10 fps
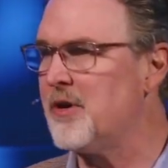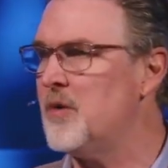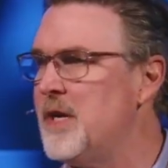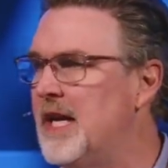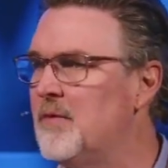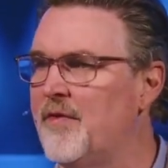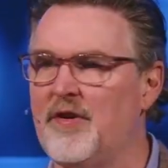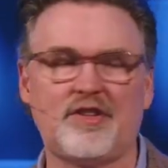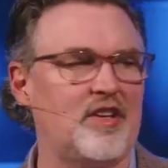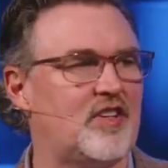I'm going to begin with
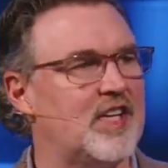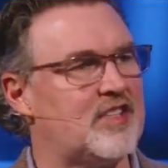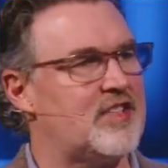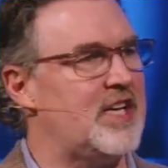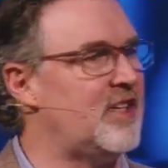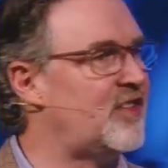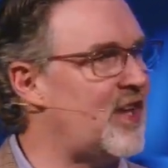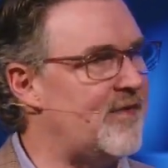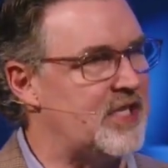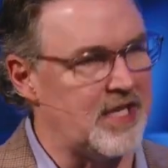verses 16 and
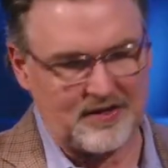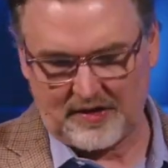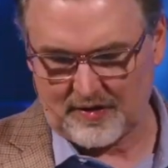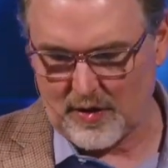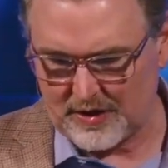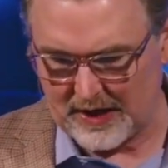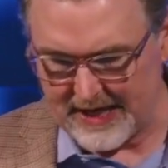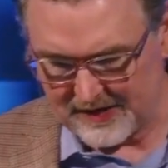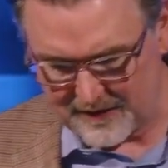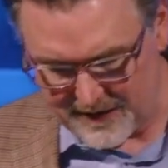17 because it sort of
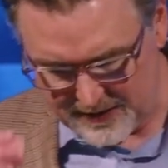lays the